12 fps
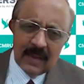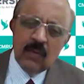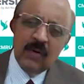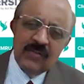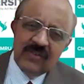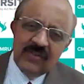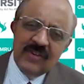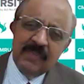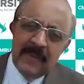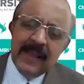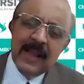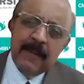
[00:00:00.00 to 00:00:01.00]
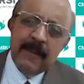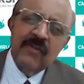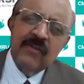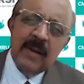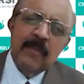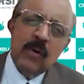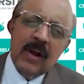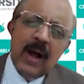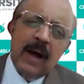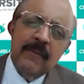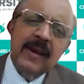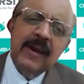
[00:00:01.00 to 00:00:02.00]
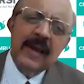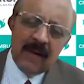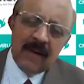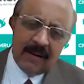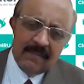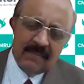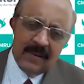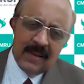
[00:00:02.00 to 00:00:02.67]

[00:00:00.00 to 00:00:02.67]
He was just making a mention about Kaveri River.